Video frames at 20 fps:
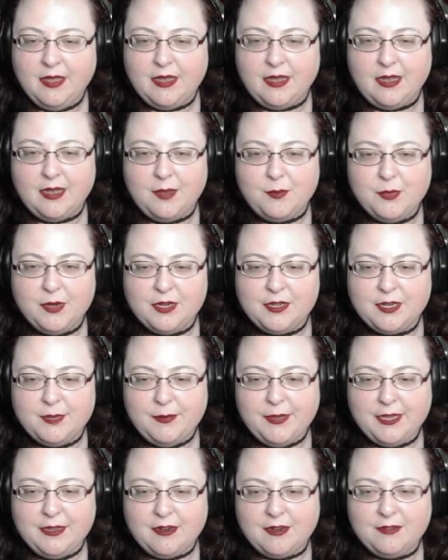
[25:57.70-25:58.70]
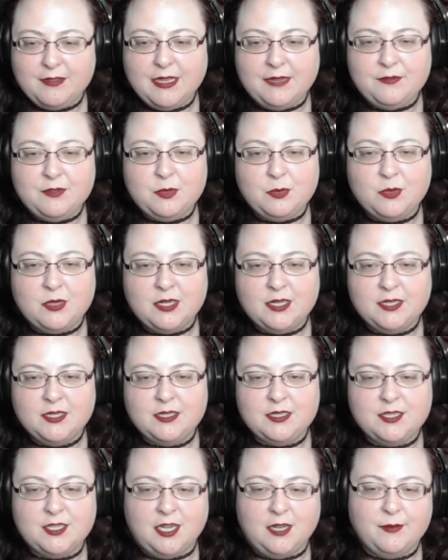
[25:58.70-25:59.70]
We're going to pick our level
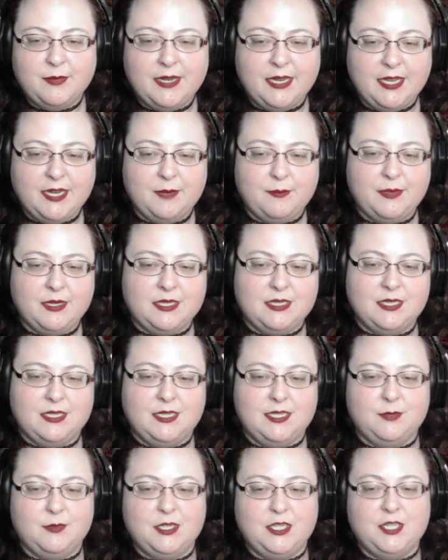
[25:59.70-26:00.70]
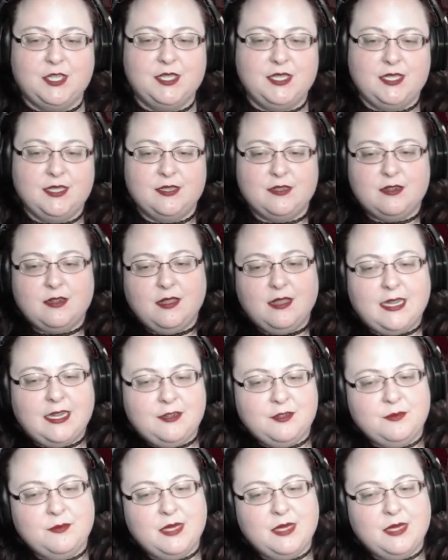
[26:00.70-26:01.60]
1 dominate ability, which is either Cloud